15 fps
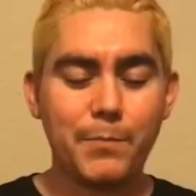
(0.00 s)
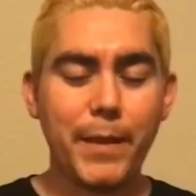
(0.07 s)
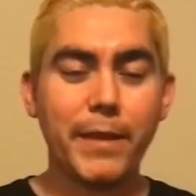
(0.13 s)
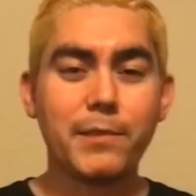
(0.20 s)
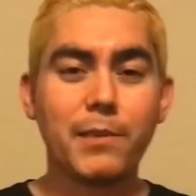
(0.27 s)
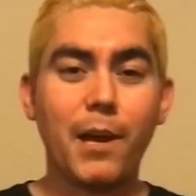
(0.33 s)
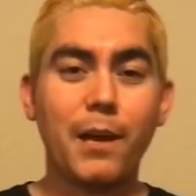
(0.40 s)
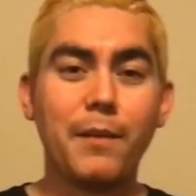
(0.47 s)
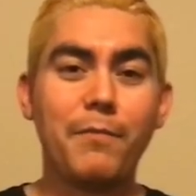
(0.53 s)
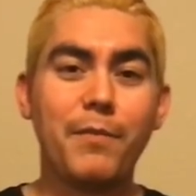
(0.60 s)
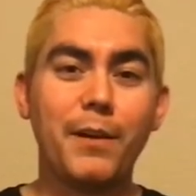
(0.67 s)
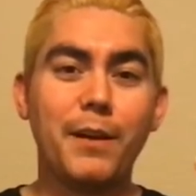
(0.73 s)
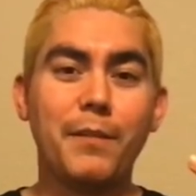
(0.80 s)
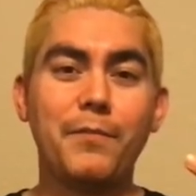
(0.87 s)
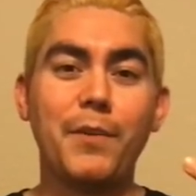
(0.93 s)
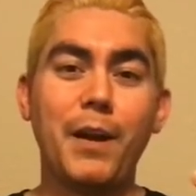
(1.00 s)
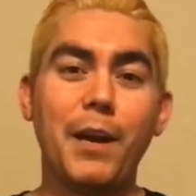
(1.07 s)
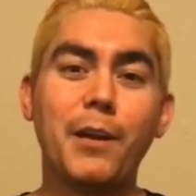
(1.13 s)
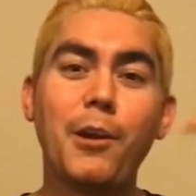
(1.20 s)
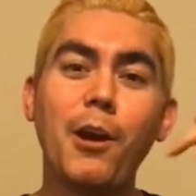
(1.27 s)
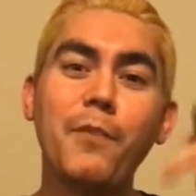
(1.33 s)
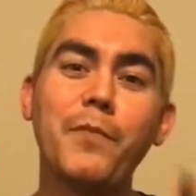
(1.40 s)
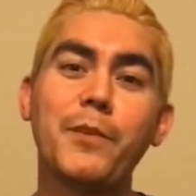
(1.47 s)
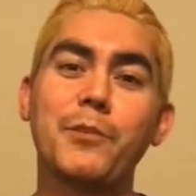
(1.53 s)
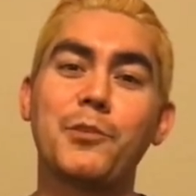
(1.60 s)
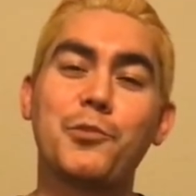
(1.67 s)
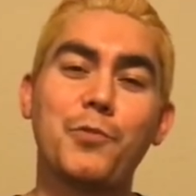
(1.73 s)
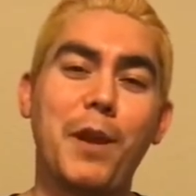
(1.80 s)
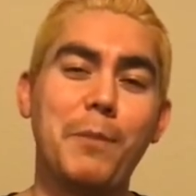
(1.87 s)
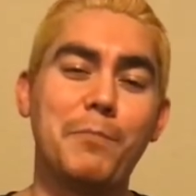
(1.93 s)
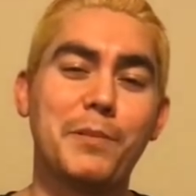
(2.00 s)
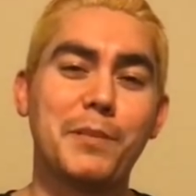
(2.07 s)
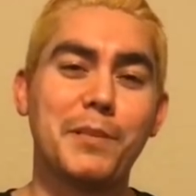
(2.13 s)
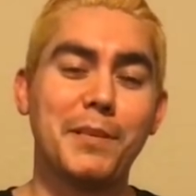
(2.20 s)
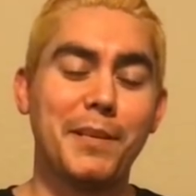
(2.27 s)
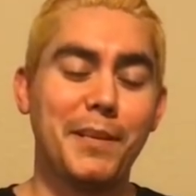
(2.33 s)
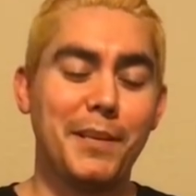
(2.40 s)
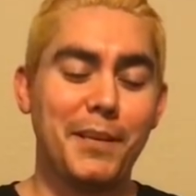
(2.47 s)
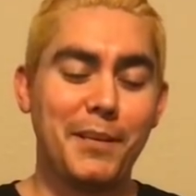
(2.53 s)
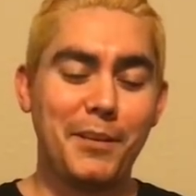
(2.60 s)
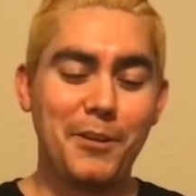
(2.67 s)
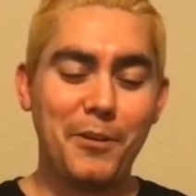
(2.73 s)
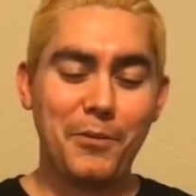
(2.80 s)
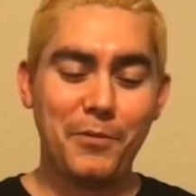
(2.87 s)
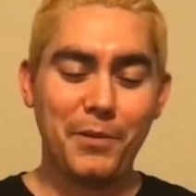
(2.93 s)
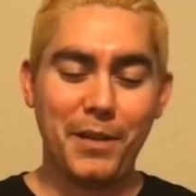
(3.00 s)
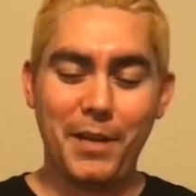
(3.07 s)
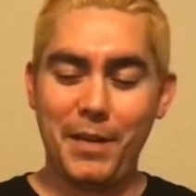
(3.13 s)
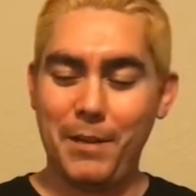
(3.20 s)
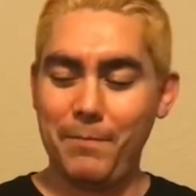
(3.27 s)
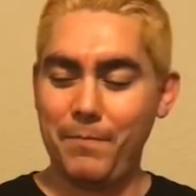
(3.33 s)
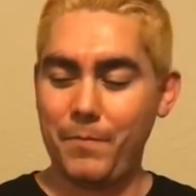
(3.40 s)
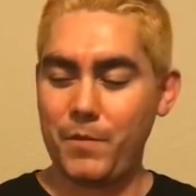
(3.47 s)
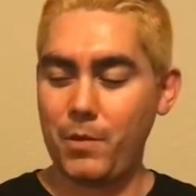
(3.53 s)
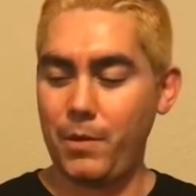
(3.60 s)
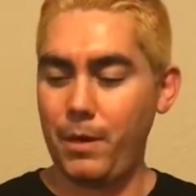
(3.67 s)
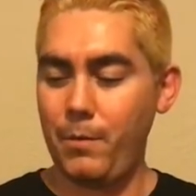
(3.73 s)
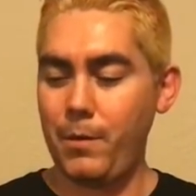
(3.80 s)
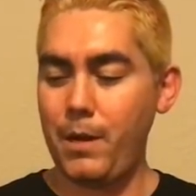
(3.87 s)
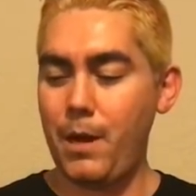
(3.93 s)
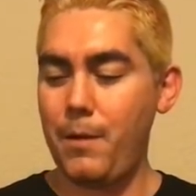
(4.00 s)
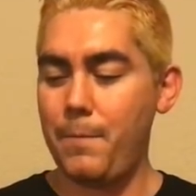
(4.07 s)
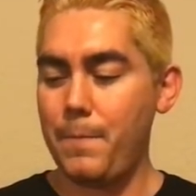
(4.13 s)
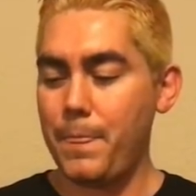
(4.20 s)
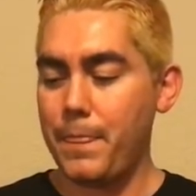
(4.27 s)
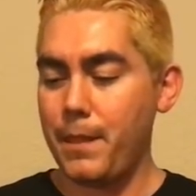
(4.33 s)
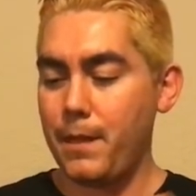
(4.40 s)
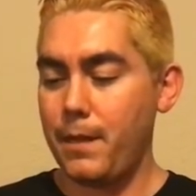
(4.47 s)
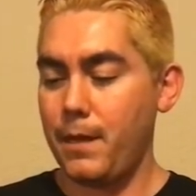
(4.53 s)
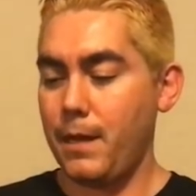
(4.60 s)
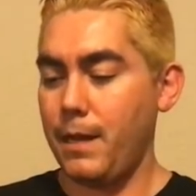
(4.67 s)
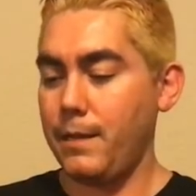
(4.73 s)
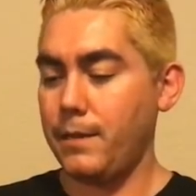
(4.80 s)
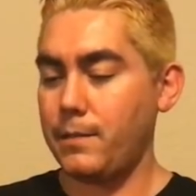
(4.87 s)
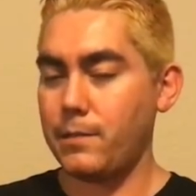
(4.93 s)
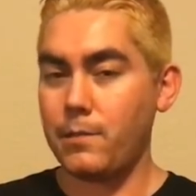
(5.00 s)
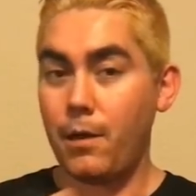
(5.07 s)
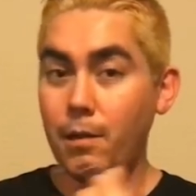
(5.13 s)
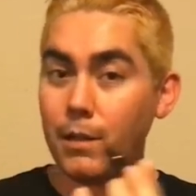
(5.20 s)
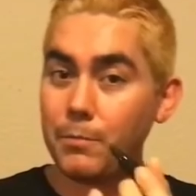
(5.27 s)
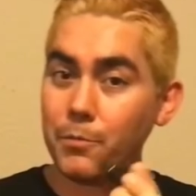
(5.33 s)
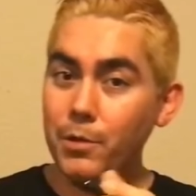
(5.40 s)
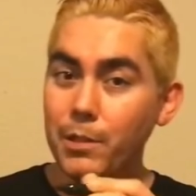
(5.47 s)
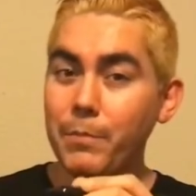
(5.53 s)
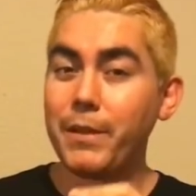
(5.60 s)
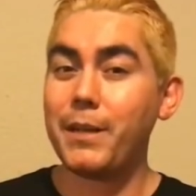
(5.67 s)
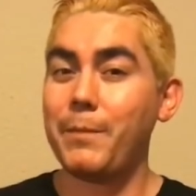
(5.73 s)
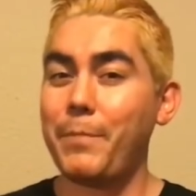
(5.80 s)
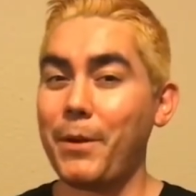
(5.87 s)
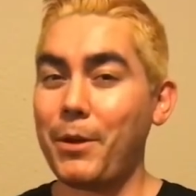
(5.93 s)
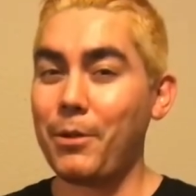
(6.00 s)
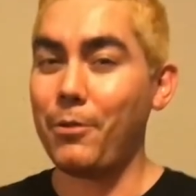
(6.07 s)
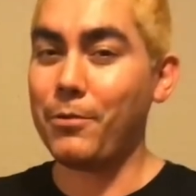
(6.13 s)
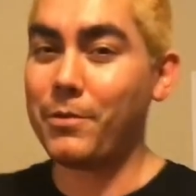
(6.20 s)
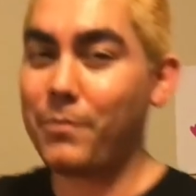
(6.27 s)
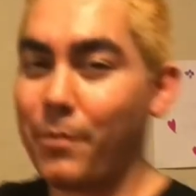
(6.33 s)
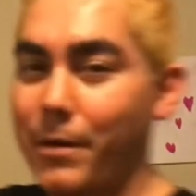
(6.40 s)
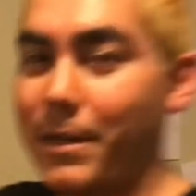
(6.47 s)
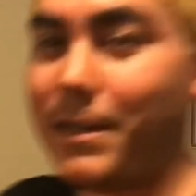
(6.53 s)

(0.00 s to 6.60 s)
it's based off of Garfield stripes. So here we go. This is all I'm doing. Let me get up here close for